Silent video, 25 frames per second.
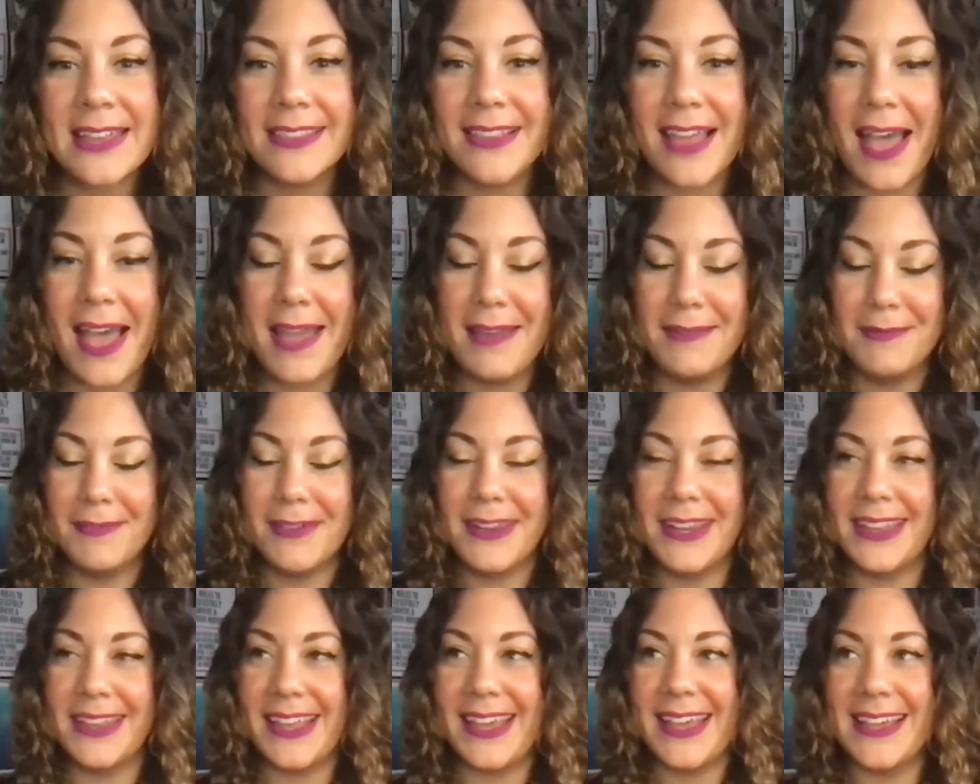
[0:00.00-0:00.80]
headline,
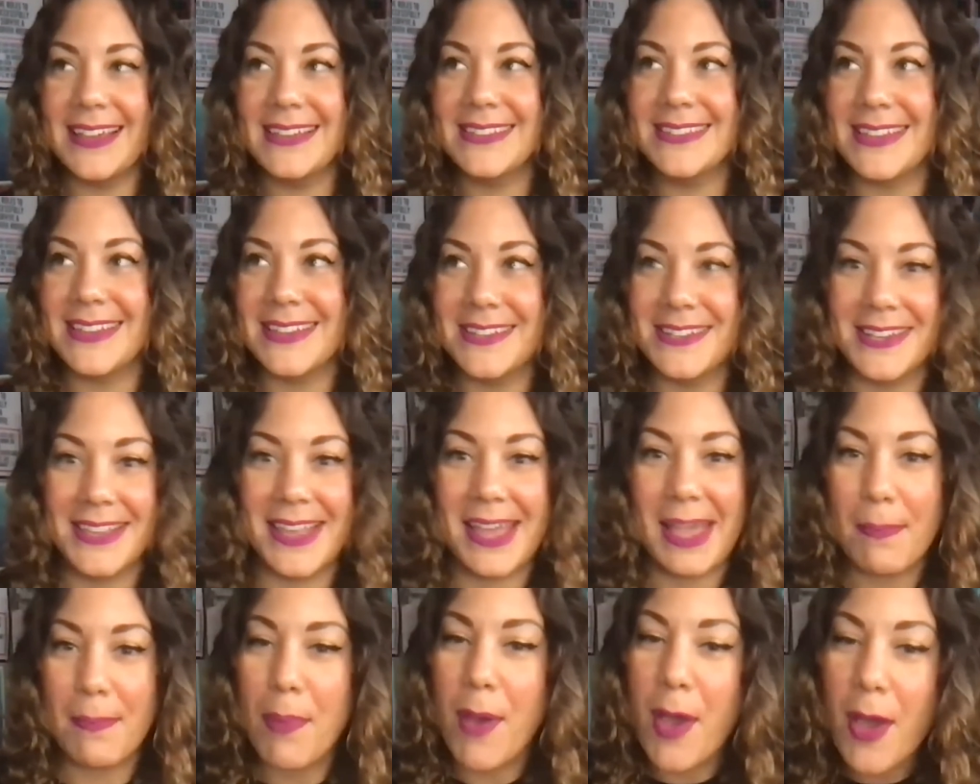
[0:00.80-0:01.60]
really,
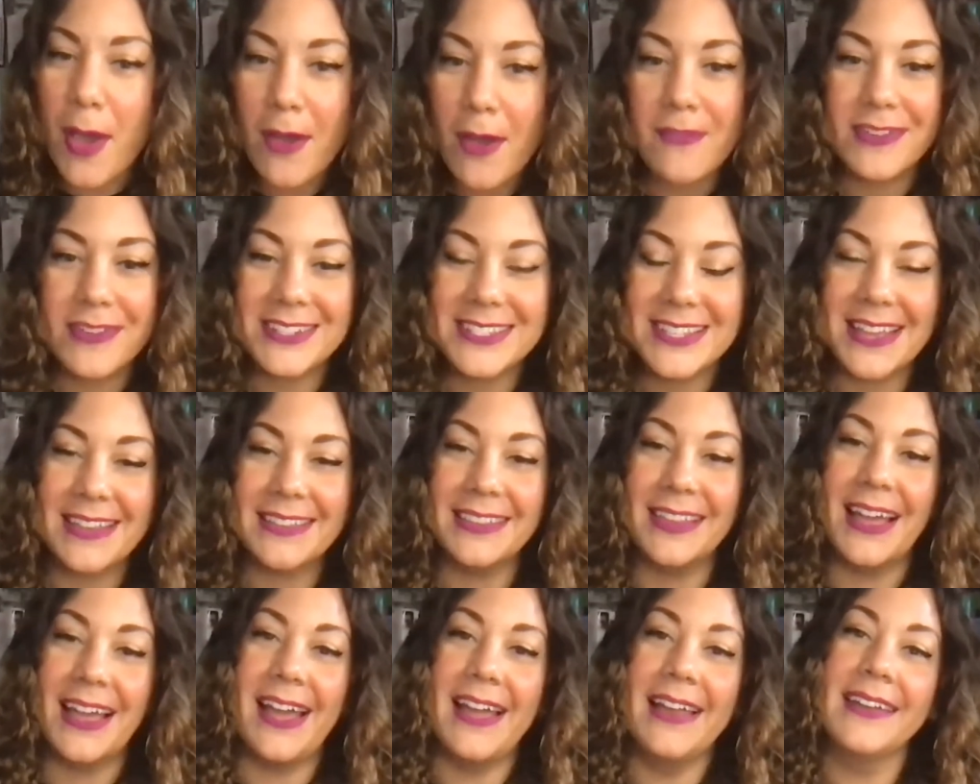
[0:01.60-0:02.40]
essentially a perfect
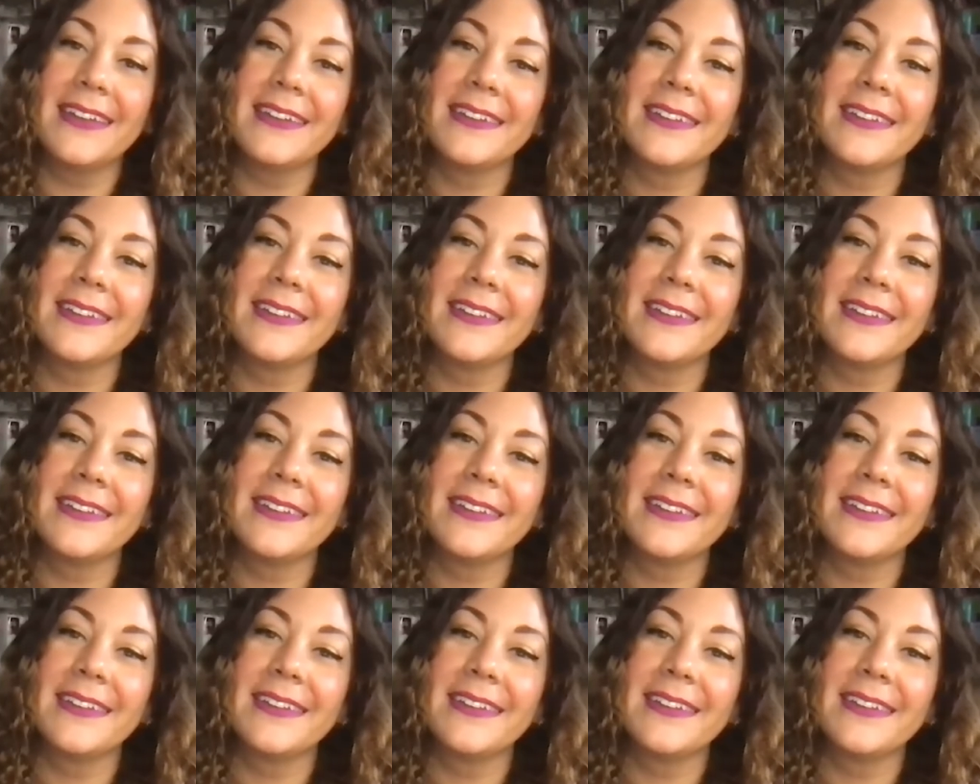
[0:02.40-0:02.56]
headline.